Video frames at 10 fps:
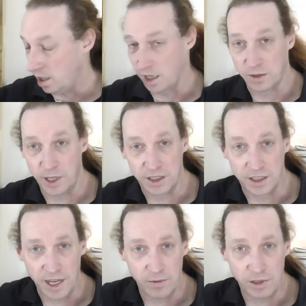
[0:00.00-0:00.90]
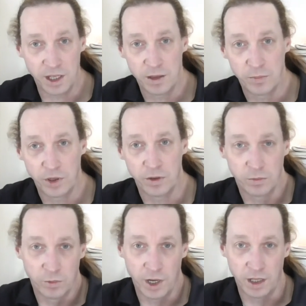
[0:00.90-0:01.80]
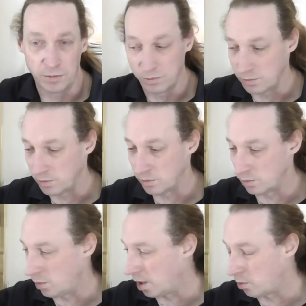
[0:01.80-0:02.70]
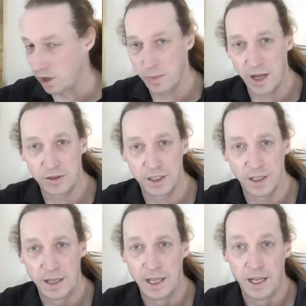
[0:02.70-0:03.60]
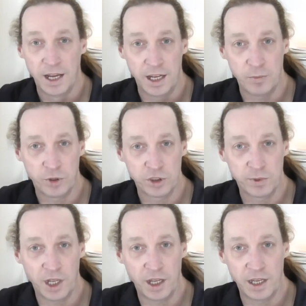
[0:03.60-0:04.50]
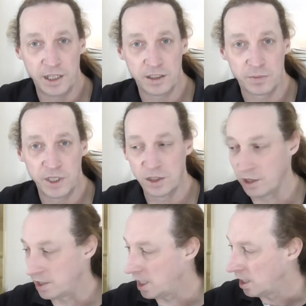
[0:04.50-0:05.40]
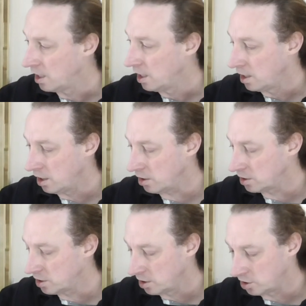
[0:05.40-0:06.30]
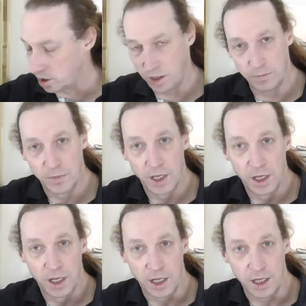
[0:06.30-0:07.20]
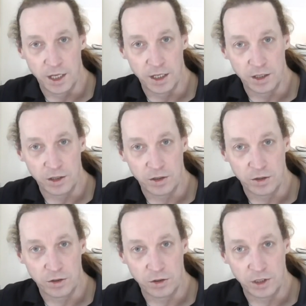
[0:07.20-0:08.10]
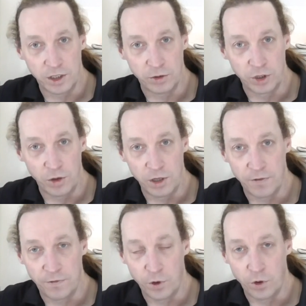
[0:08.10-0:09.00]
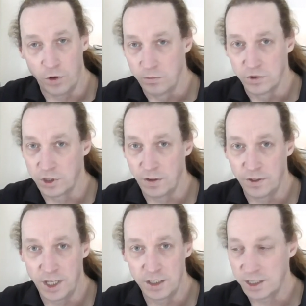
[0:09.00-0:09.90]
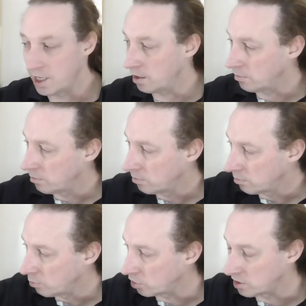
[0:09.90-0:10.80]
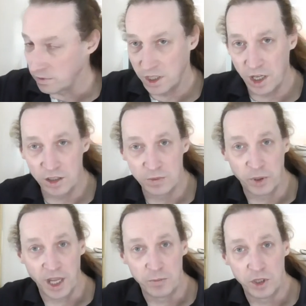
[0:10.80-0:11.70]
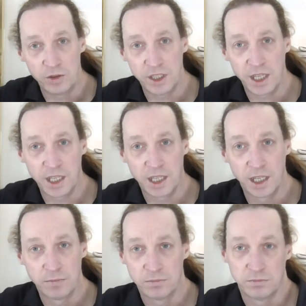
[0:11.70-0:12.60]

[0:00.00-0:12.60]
I expect it's out there, but well, why worry about it? And then put something like Linux Mint on there. Nice, cheap, good little unit for surfing the internet, watching videos, playing music,